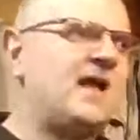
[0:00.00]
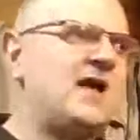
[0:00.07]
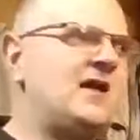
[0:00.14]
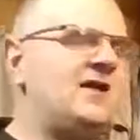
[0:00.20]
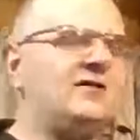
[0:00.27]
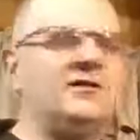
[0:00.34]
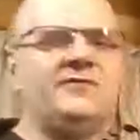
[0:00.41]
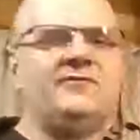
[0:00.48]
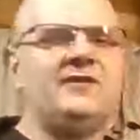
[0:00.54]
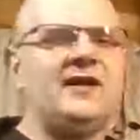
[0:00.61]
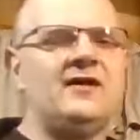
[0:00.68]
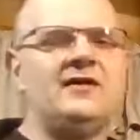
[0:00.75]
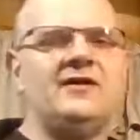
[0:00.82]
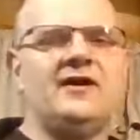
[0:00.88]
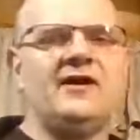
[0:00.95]
I don't know, living
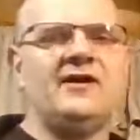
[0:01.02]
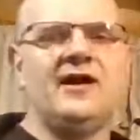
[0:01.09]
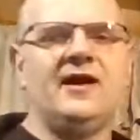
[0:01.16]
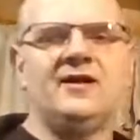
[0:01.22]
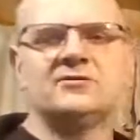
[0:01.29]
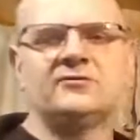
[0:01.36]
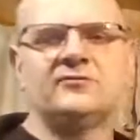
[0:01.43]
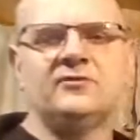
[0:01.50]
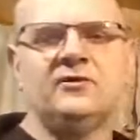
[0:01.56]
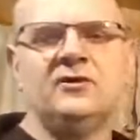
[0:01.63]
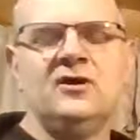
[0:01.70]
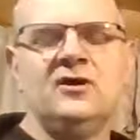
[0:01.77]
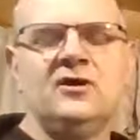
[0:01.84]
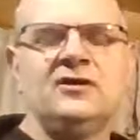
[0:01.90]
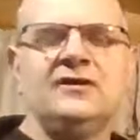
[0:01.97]
down here in
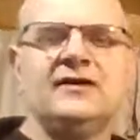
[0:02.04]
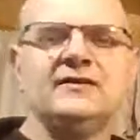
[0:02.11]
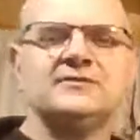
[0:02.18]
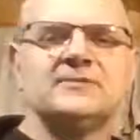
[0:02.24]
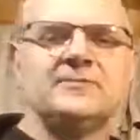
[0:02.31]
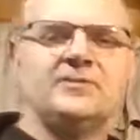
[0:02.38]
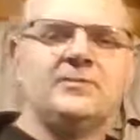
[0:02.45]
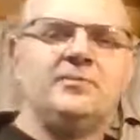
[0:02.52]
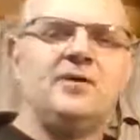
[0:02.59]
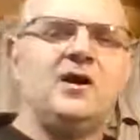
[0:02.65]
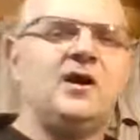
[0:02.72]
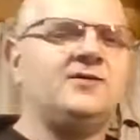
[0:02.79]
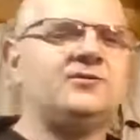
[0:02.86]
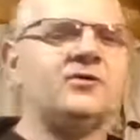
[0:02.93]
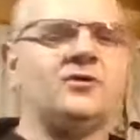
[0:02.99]
Asheville, you get some of the
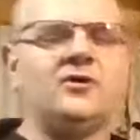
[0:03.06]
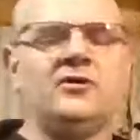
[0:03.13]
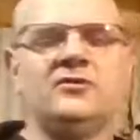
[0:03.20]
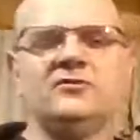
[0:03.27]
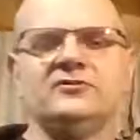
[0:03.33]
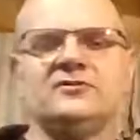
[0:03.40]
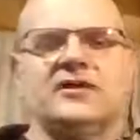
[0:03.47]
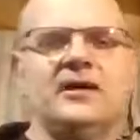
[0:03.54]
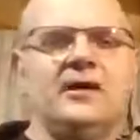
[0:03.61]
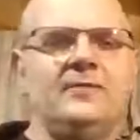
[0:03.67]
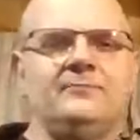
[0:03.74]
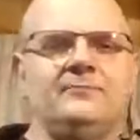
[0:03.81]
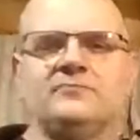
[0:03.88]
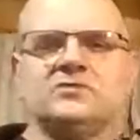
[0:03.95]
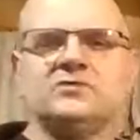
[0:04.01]
blind turns.
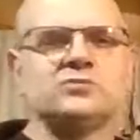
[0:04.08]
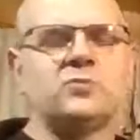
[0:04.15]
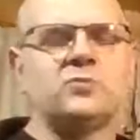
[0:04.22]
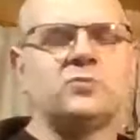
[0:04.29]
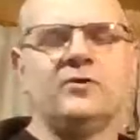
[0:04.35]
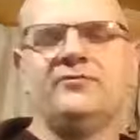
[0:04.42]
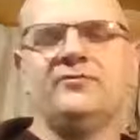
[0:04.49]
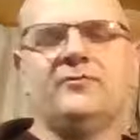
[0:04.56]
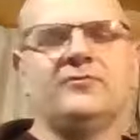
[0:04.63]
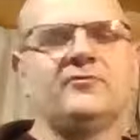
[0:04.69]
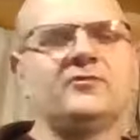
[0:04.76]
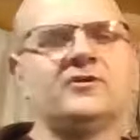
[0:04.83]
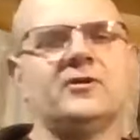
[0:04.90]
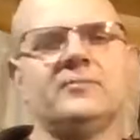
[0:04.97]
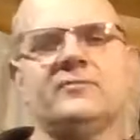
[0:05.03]
I'm just worried somebody's
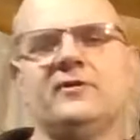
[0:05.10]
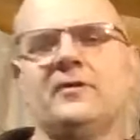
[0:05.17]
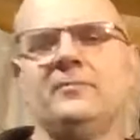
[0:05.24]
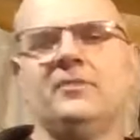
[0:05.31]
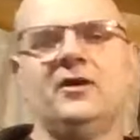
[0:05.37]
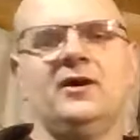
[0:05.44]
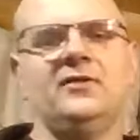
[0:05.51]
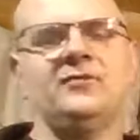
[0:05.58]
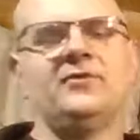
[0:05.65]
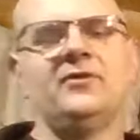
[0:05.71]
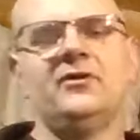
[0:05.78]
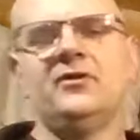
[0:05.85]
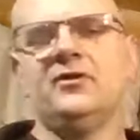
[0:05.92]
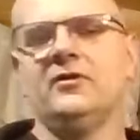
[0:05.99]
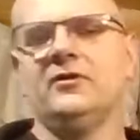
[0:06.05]
going to come around a blind
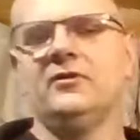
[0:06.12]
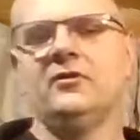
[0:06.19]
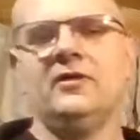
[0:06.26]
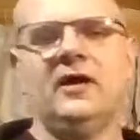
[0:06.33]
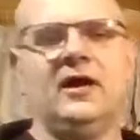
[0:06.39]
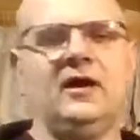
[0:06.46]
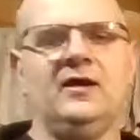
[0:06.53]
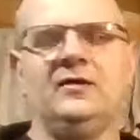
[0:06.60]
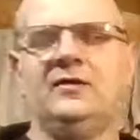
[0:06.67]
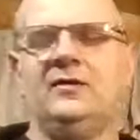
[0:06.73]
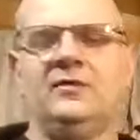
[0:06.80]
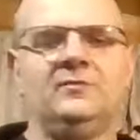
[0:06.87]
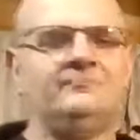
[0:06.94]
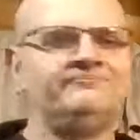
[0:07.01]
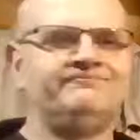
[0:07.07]
turn. And
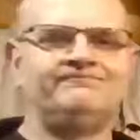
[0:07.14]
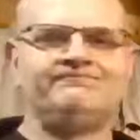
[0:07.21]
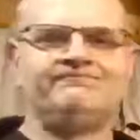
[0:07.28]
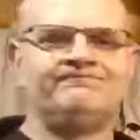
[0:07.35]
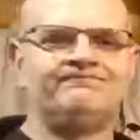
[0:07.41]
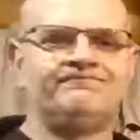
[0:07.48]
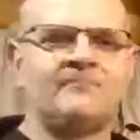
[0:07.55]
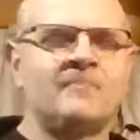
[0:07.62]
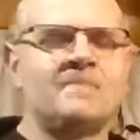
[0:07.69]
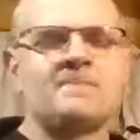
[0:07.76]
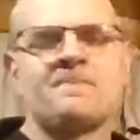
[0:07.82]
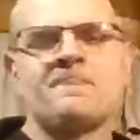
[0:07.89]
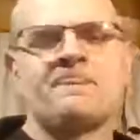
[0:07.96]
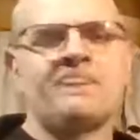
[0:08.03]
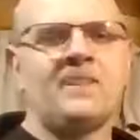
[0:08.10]

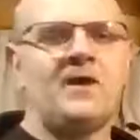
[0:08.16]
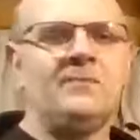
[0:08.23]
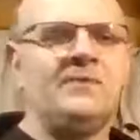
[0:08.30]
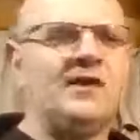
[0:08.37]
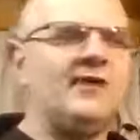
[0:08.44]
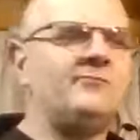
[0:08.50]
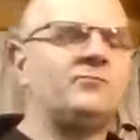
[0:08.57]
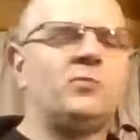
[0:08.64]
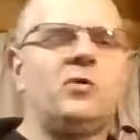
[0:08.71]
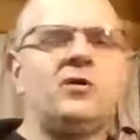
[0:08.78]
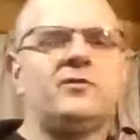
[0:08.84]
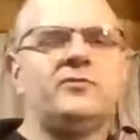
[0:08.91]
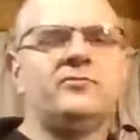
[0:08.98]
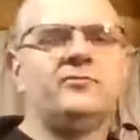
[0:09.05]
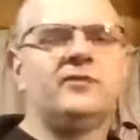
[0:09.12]
I mean, I was
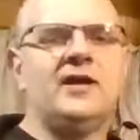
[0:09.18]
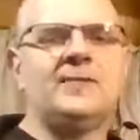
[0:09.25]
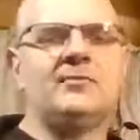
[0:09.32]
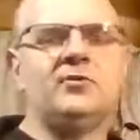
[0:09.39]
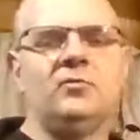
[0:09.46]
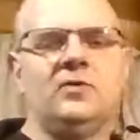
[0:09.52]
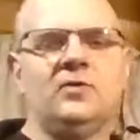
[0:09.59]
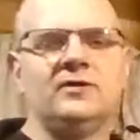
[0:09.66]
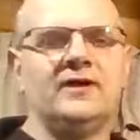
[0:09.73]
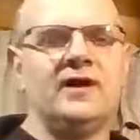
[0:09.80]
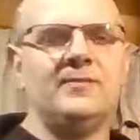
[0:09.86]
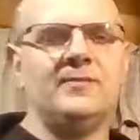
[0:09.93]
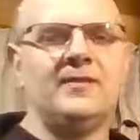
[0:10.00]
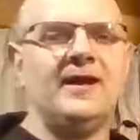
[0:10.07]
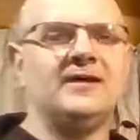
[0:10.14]
walking through a neighborhood one
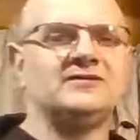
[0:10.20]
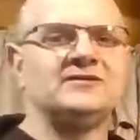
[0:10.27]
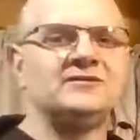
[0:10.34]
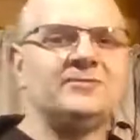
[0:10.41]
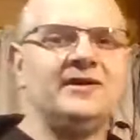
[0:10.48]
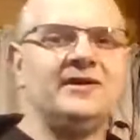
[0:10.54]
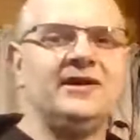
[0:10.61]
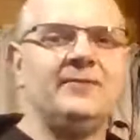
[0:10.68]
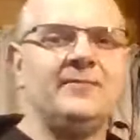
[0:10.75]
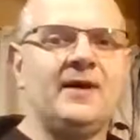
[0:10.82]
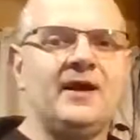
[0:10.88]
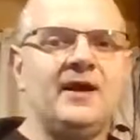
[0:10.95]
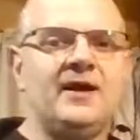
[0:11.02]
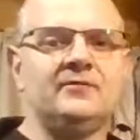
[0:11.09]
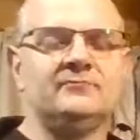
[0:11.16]
time and I had somebody hit my
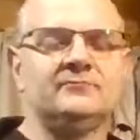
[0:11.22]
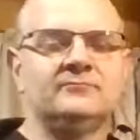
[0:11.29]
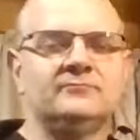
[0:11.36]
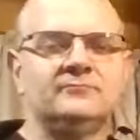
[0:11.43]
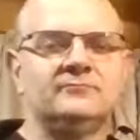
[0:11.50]
hand.